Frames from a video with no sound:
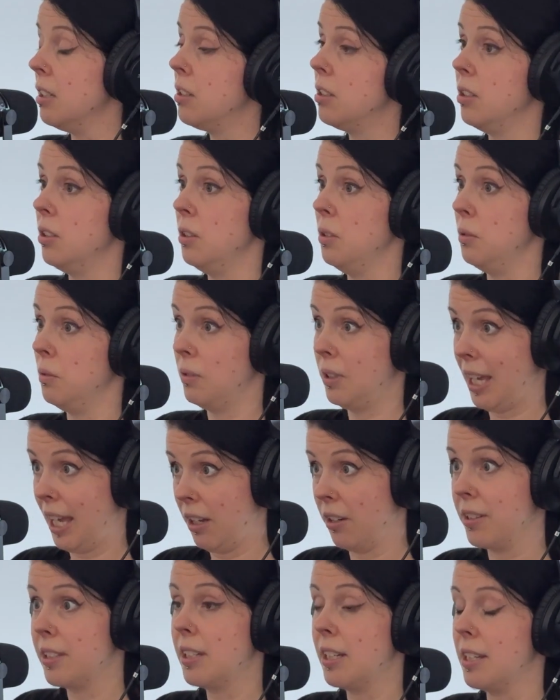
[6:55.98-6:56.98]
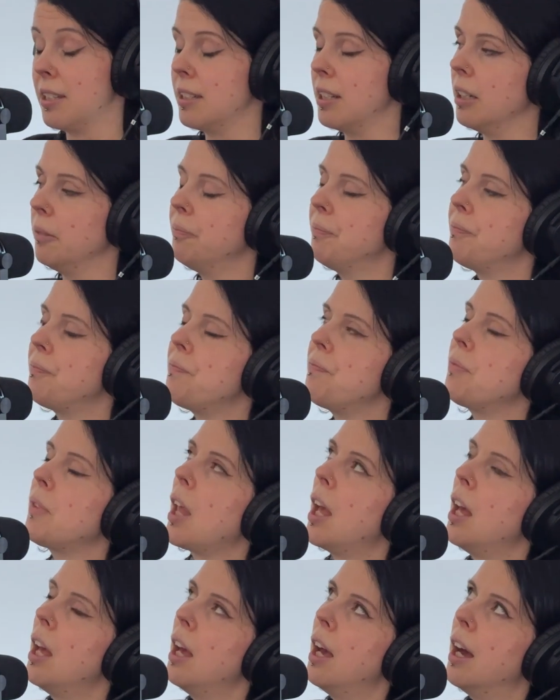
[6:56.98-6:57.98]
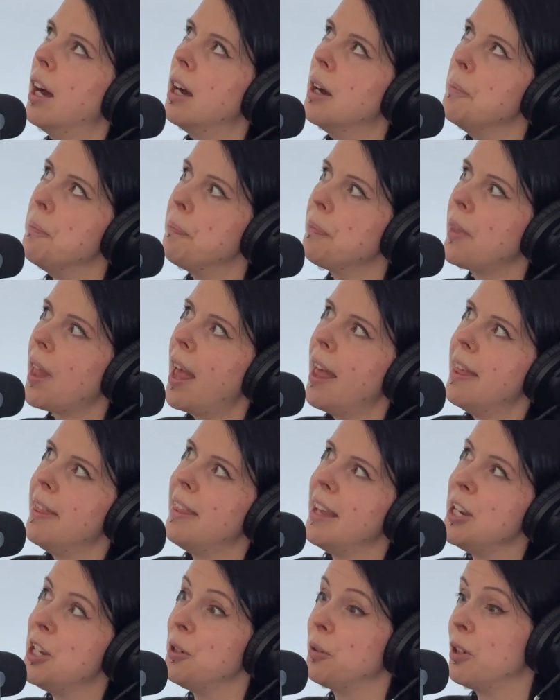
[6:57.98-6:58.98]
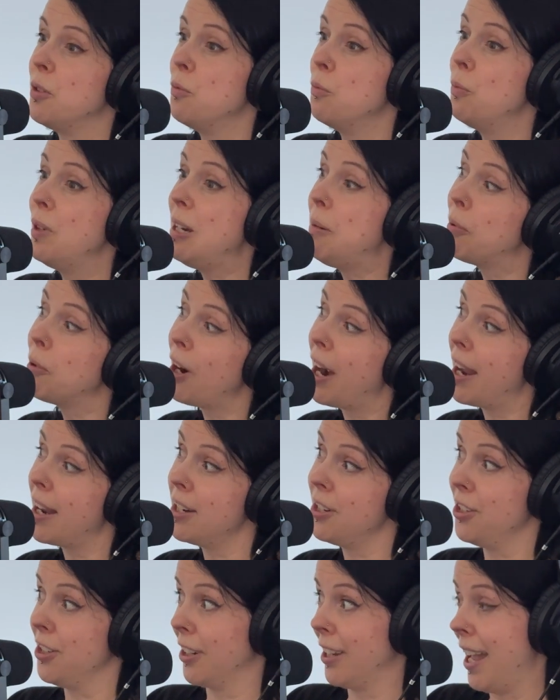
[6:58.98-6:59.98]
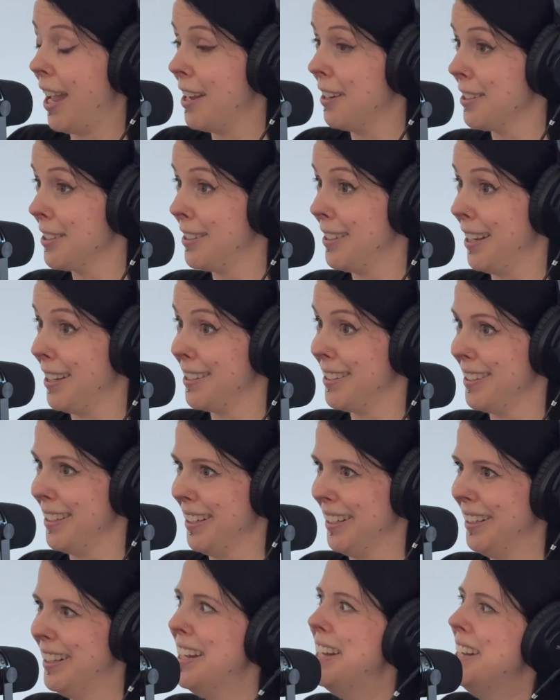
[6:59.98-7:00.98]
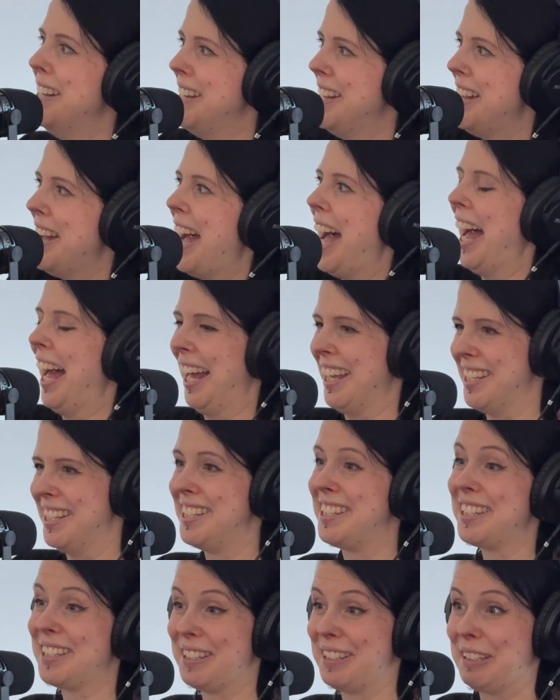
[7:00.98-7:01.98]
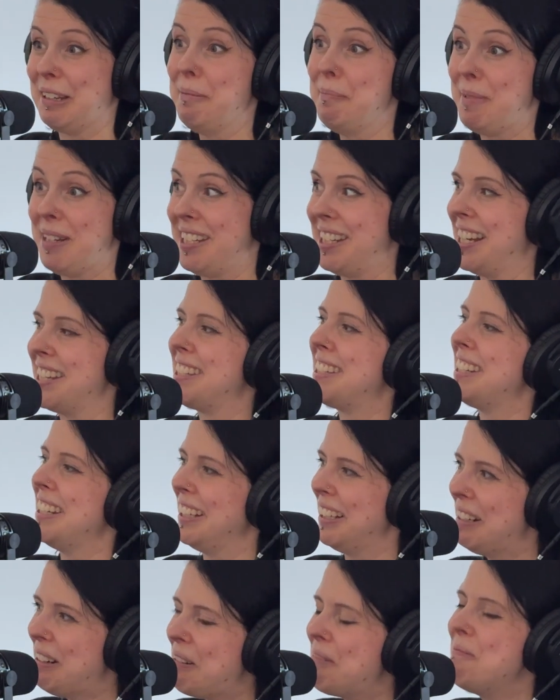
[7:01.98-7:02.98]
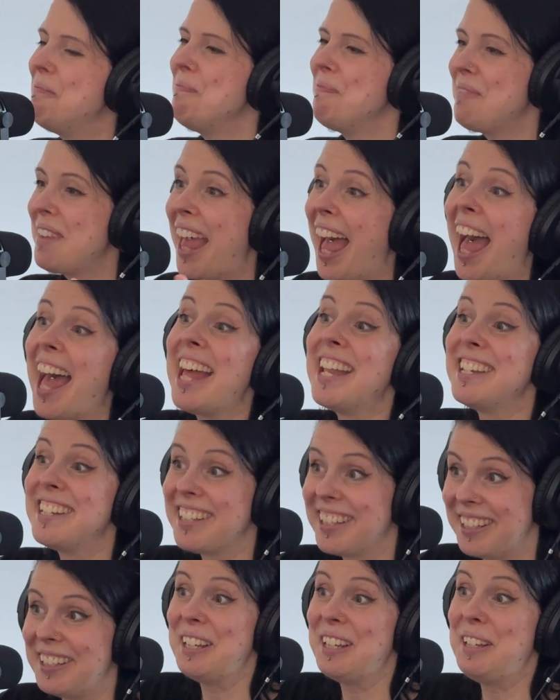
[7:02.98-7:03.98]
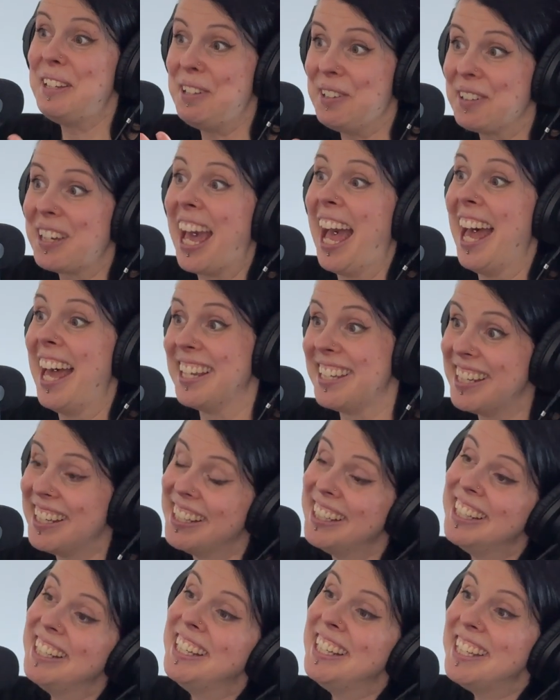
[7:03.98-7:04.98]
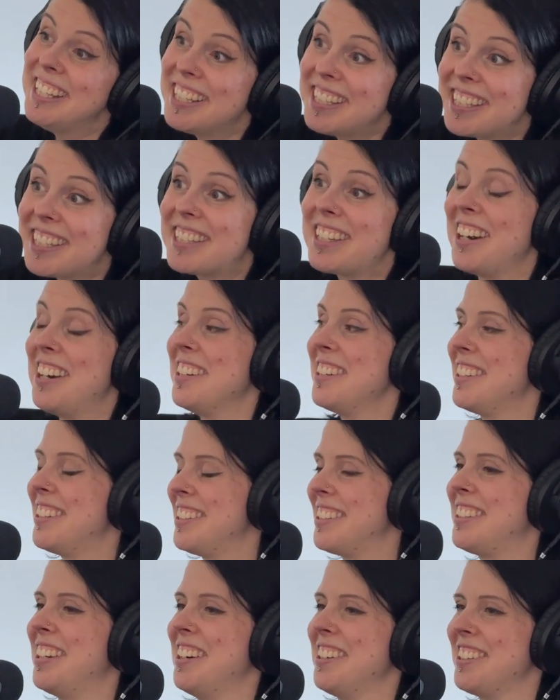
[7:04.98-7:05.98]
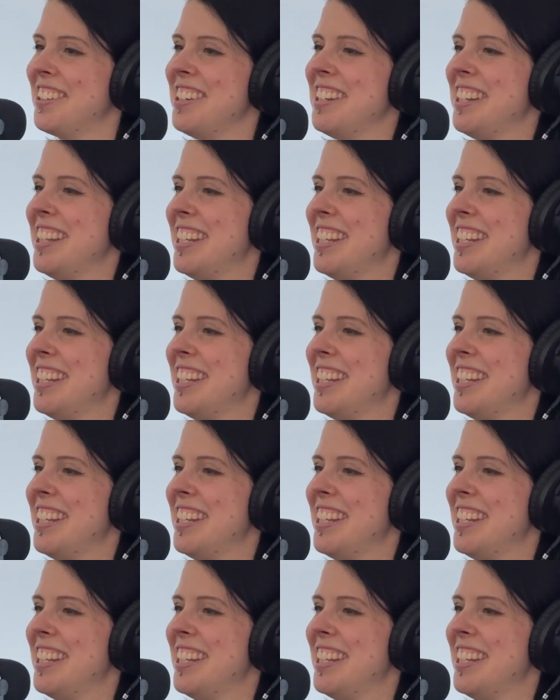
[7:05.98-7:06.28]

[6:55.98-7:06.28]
to do chaos testing, then you can rebrand your chaos testing as zombie testing, and you can start turning